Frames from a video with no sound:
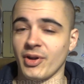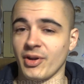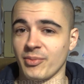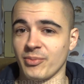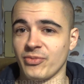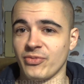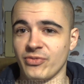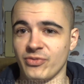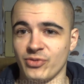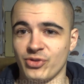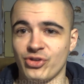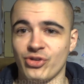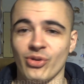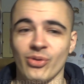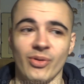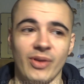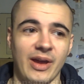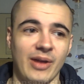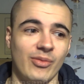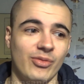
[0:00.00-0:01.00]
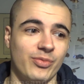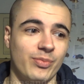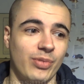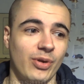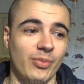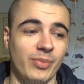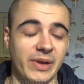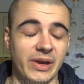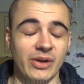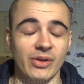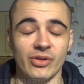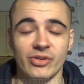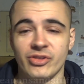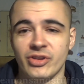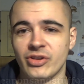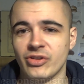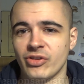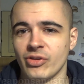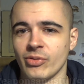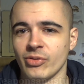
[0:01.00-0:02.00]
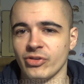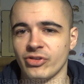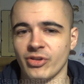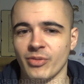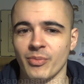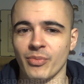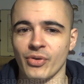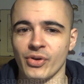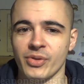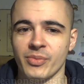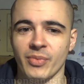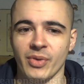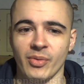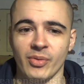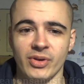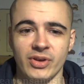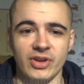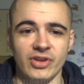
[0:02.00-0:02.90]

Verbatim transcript: I'm sure that was probably looked into at some point by one of